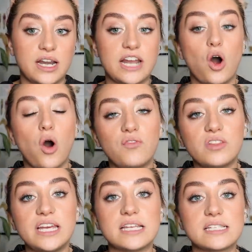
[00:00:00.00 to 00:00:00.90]
And
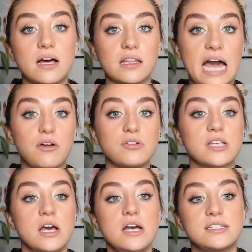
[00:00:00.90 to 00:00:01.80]
hopefully this
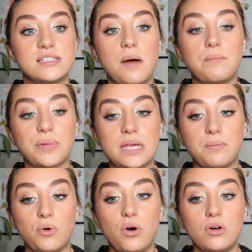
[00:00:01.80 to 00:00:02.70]
allows some
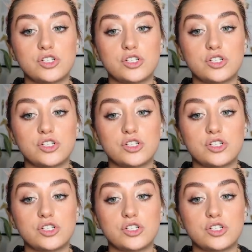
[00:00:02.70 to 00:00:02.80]
people